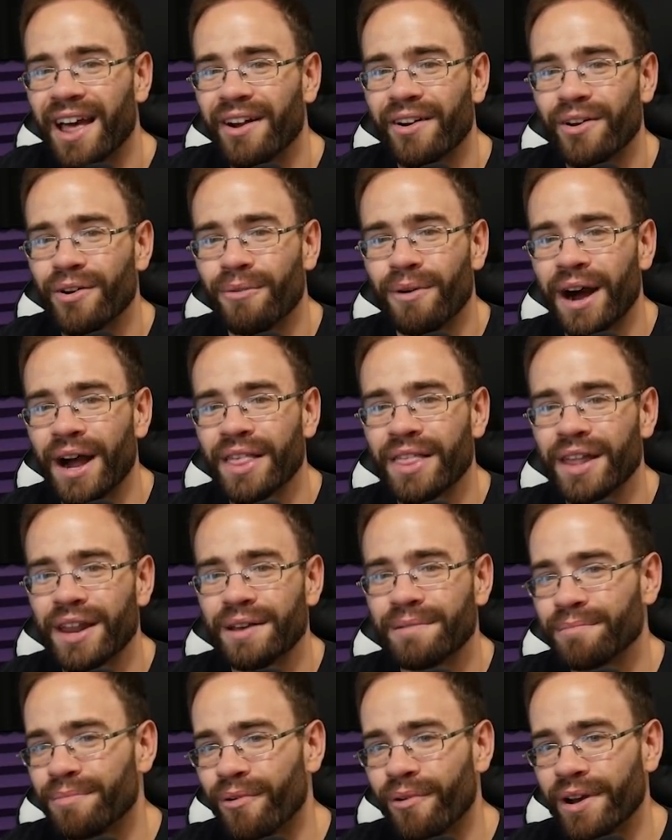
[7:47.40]
I don't know why they
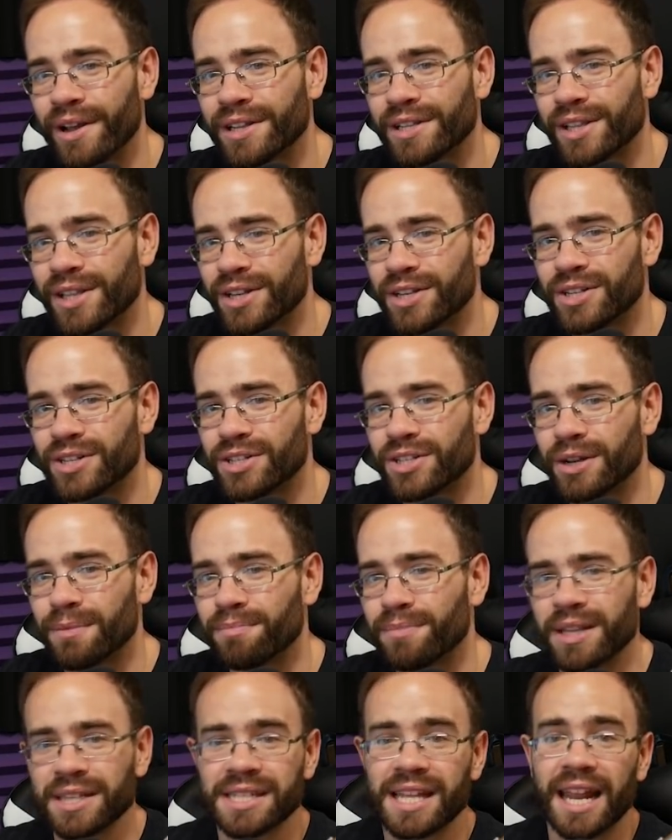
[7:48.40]
didn't point to the
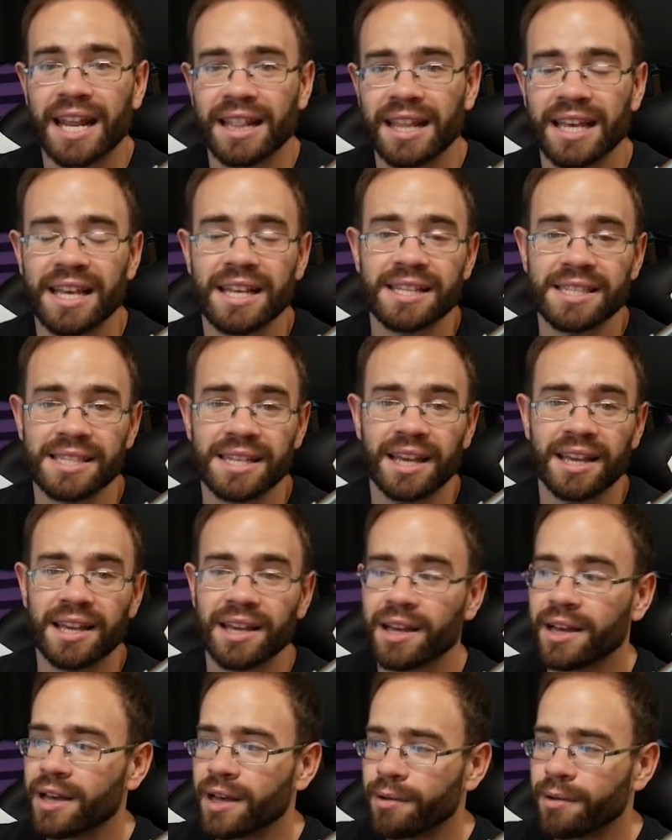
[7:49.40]
chip that's getting the heatsink,